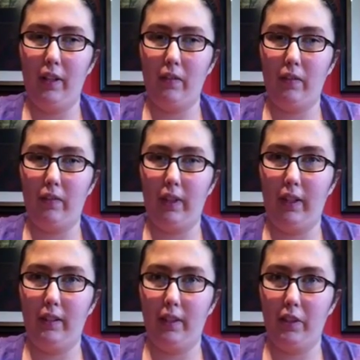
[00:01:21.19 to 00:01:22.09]
everything
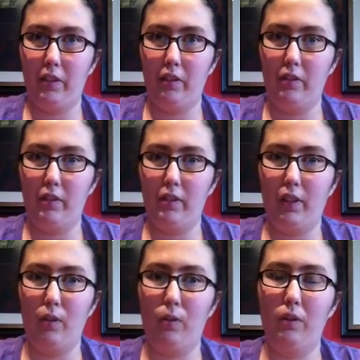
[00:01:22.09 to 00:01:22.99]
he touched turns into
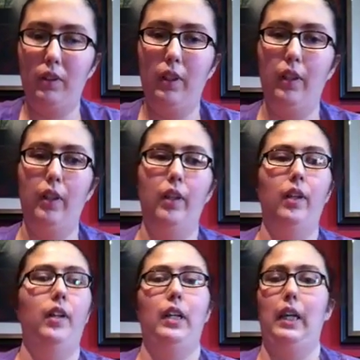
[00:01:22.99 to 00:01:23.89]
gold,
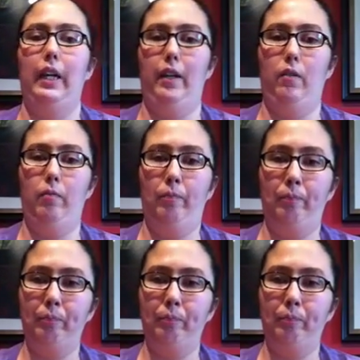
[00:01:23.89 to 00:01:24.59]
and